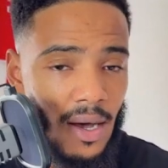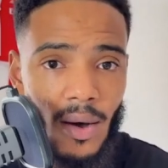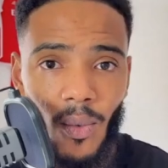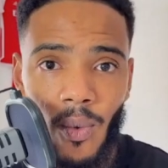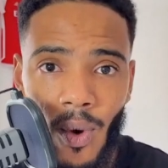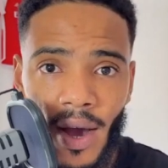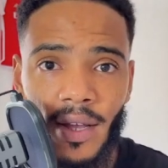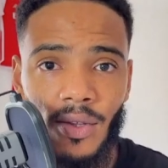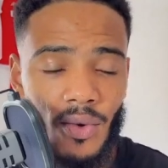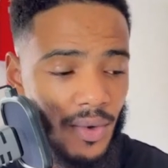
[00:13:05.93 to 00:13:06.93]

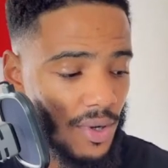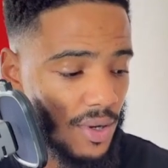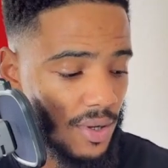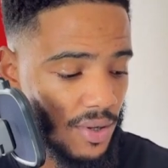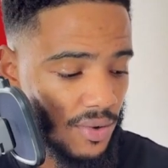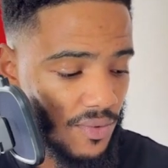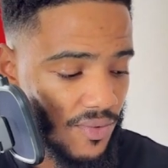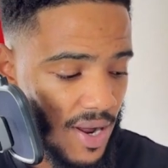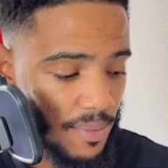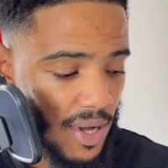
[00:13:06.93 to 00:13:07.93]
White doing the
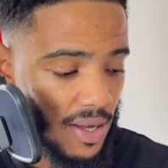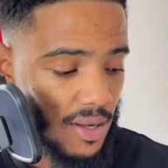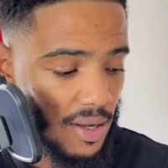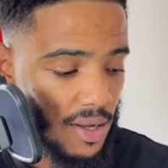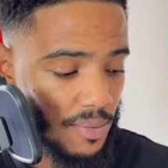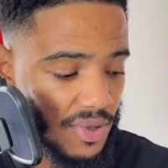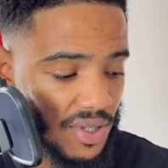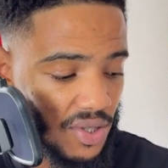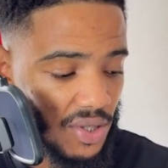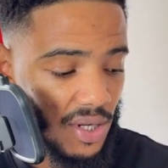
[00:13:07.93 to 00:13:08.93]
right back
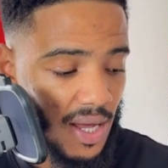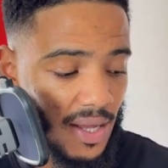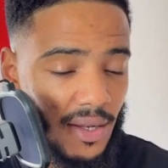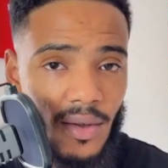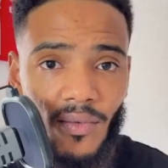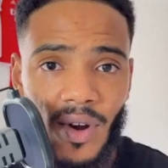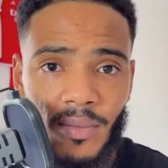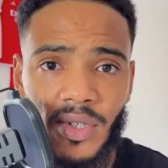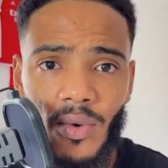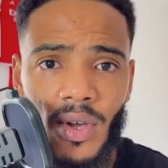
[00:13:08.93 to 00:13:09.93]
position, and
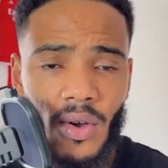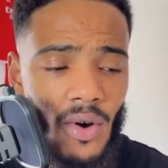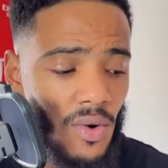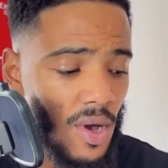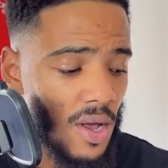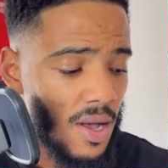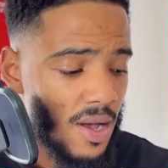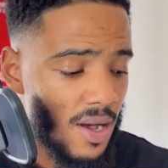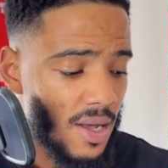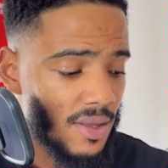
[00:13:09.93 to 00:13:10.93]
Ramsdale in goal.
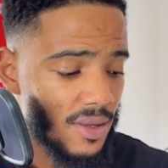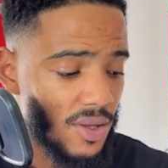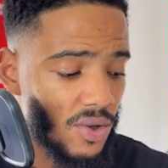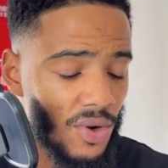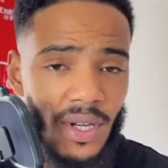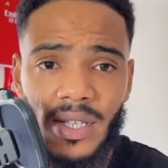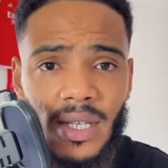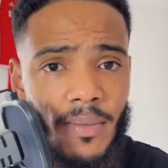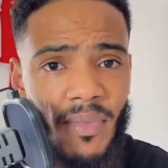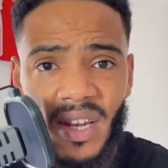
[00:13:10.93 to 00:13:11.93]
And you're going to see
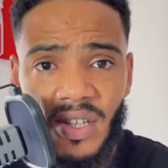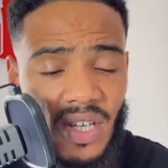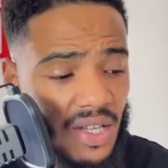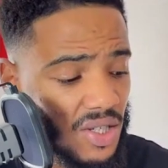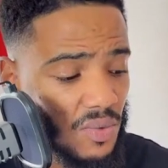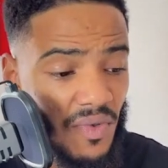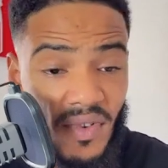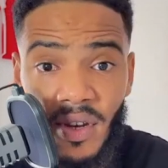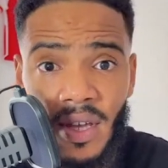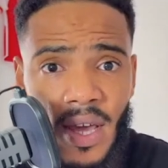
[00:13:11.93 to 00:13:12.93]
many changes
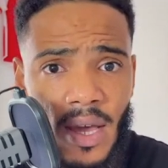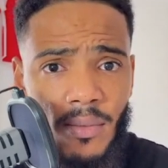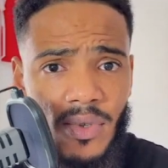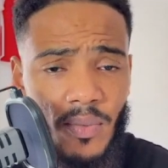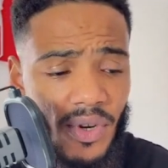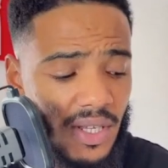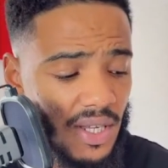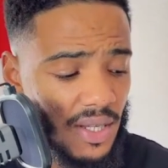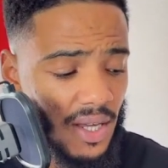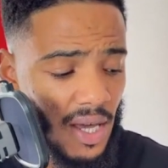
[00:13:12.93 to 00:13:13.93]
within the games,
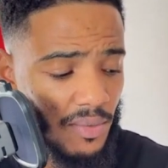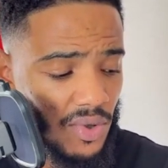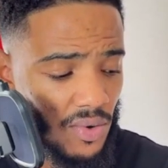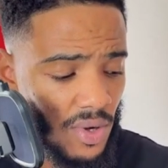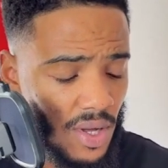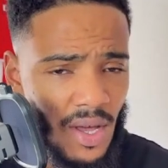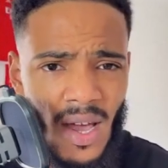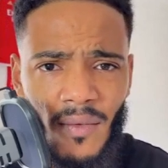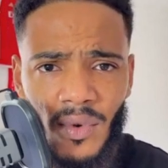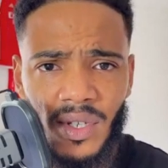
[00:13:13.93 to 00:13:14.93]
preseason games. So
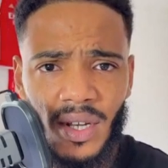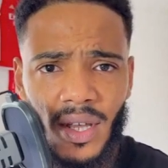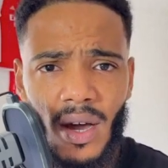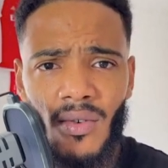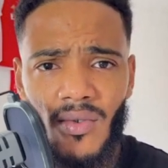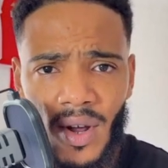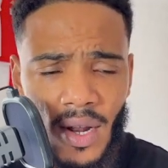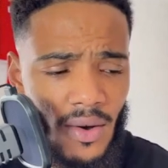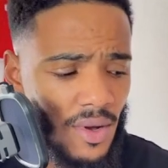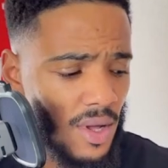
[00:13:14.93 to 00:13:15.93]
everyone's going to get a run out.